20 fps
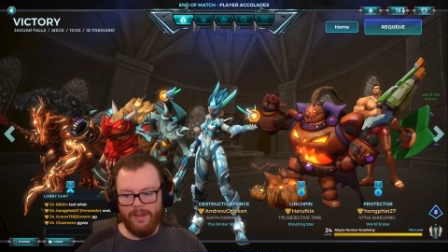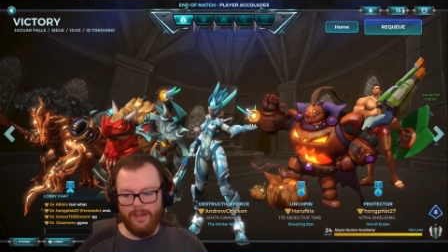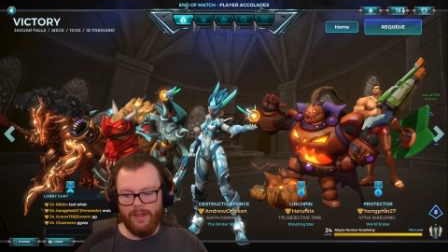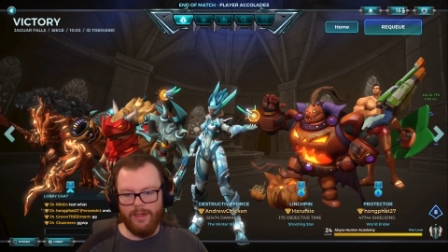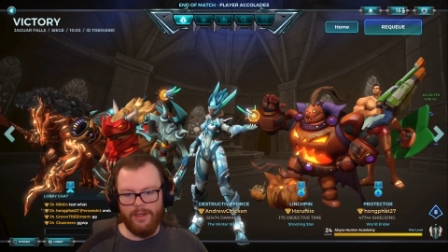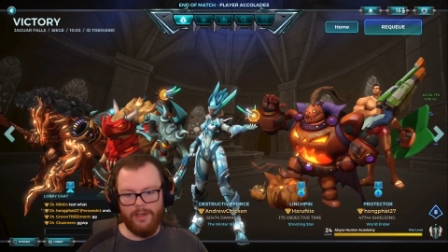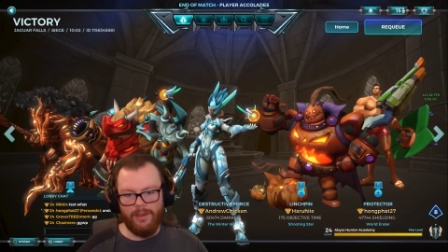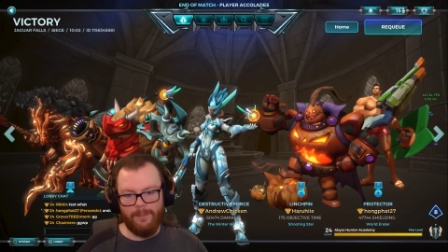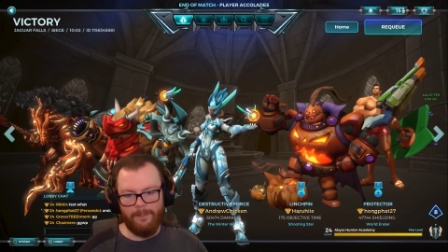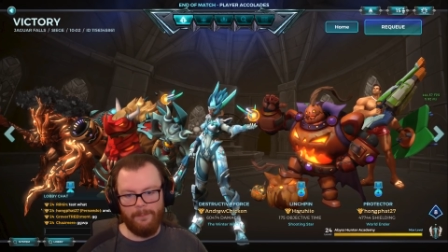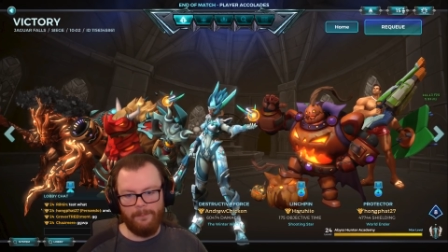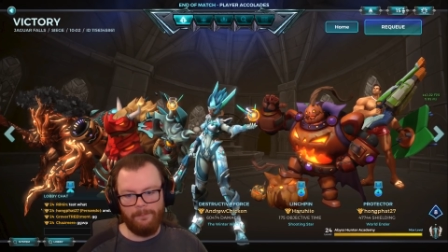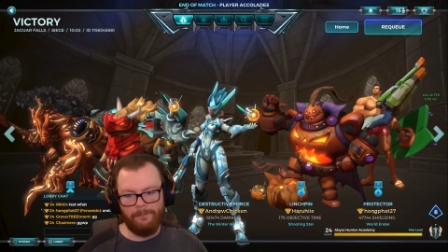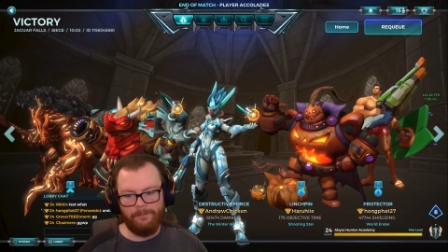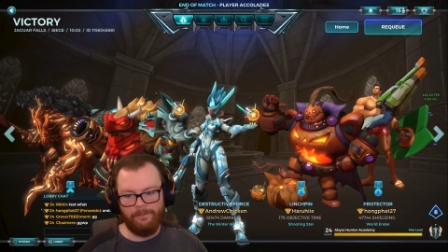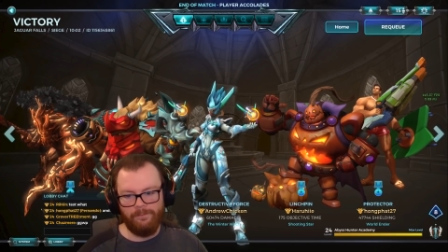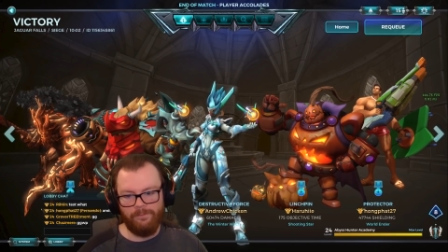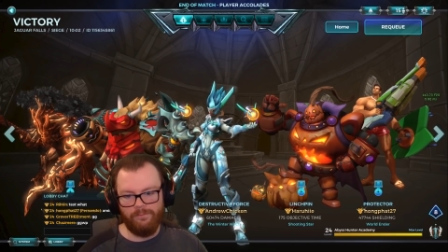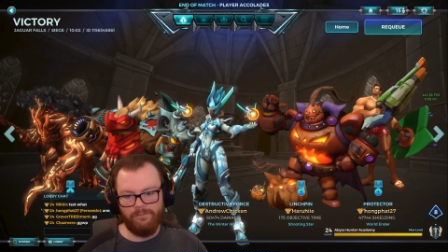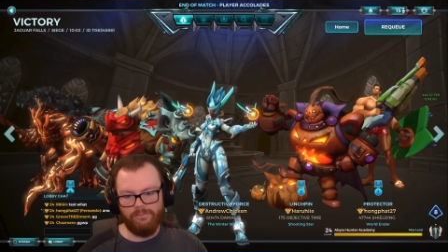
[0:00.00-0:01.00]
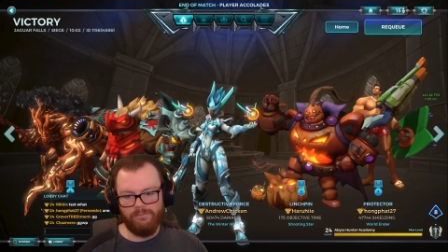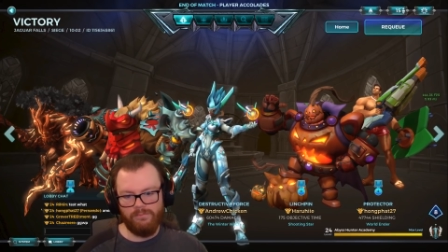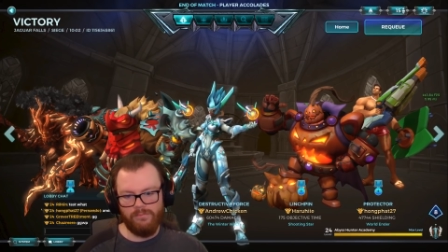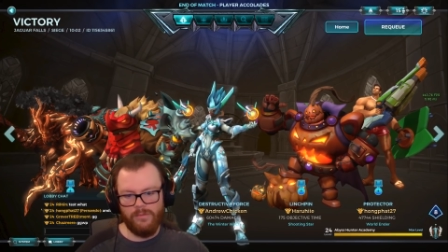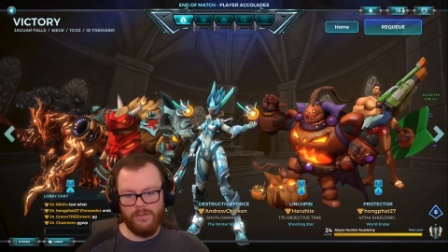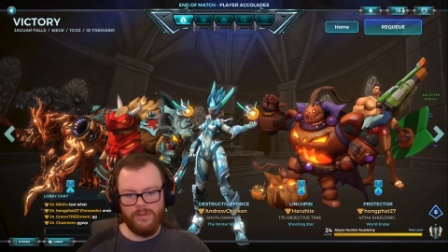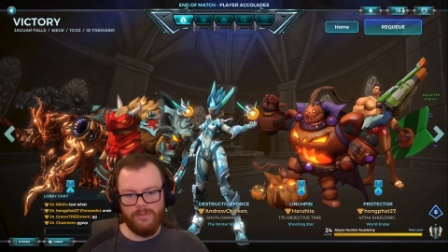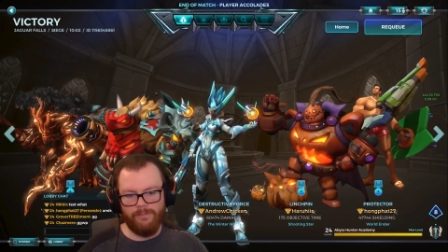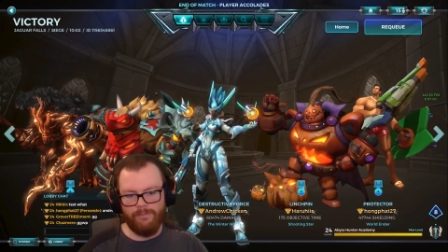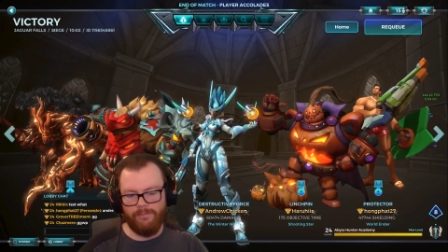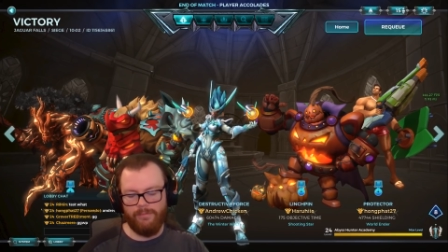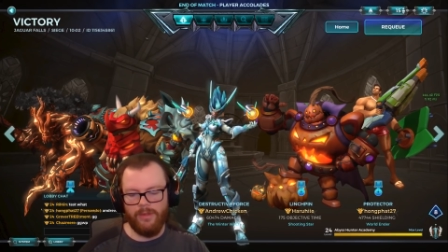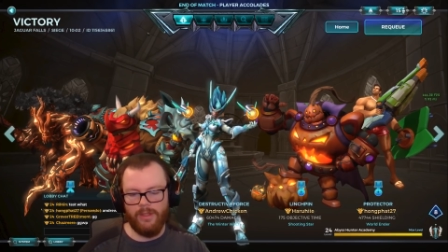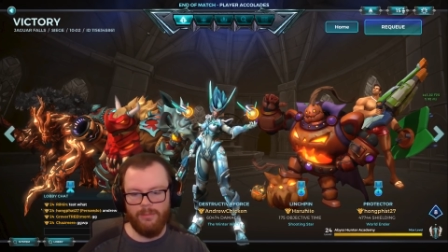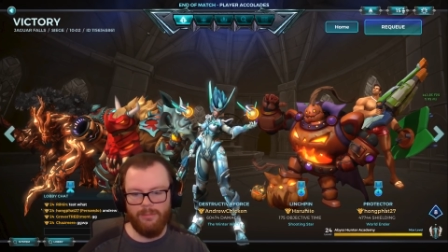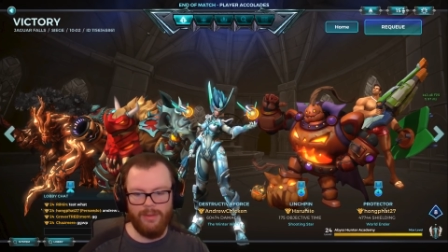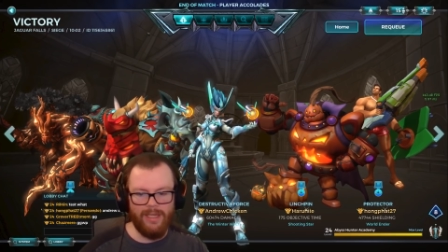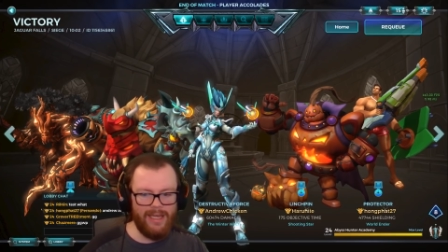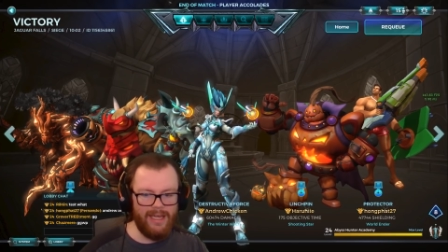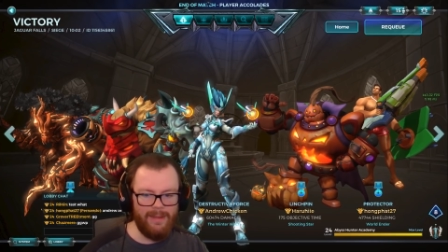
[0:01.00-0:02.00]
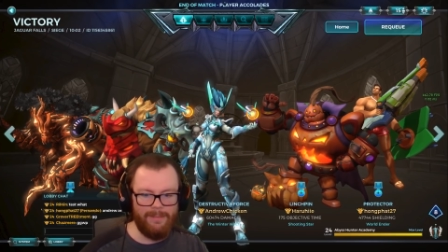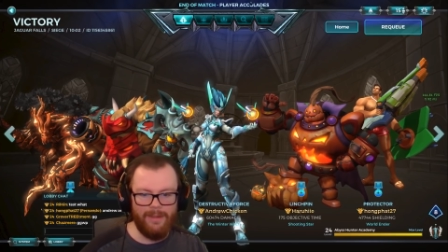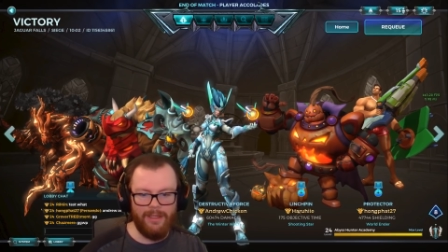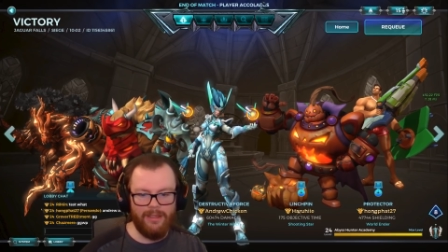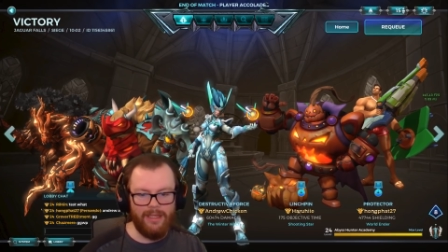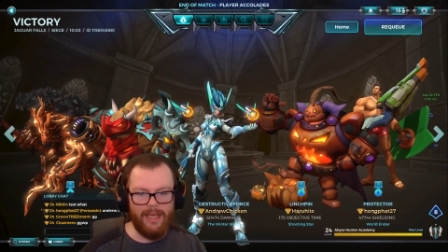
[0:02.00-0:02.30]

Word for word: Um, but yeah, I mean,